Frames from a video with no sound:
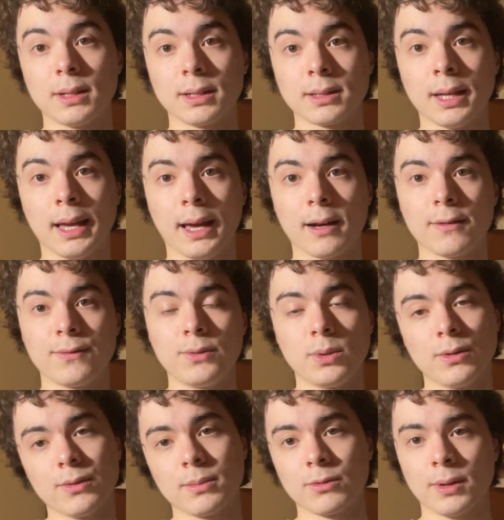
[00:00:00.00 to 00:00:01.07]
does take out a
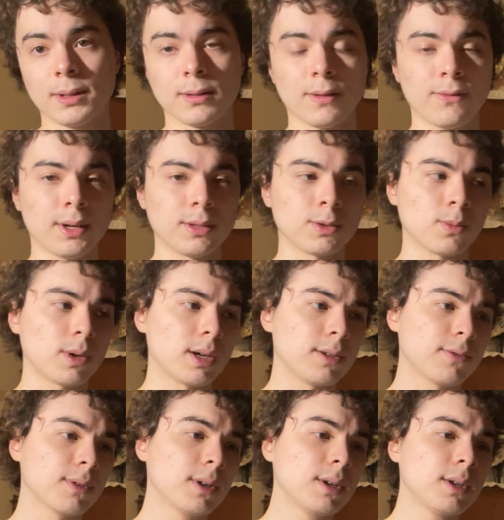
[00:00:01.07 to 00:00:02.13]
few of them trying to defend his
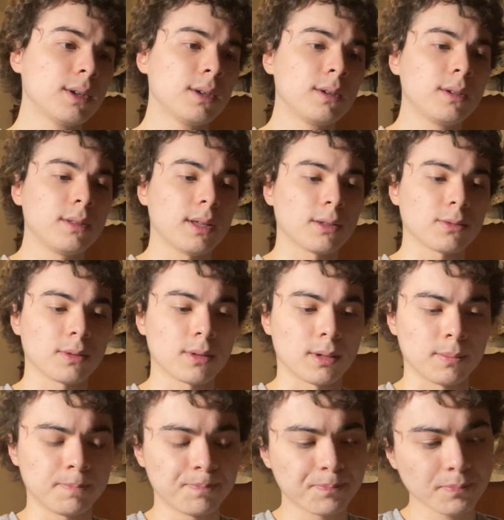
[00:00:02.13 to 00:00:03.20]
wife, that sort of
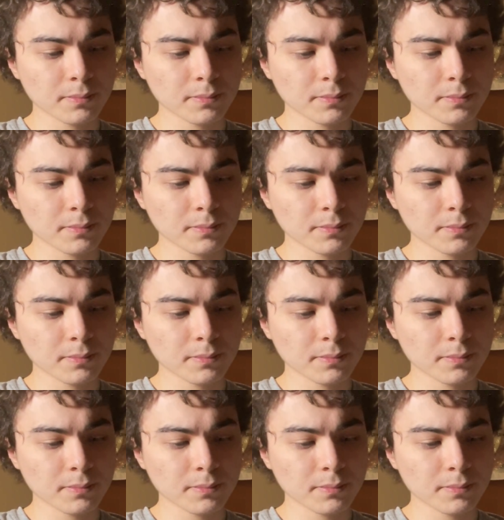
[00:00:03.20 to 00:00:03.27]
thing.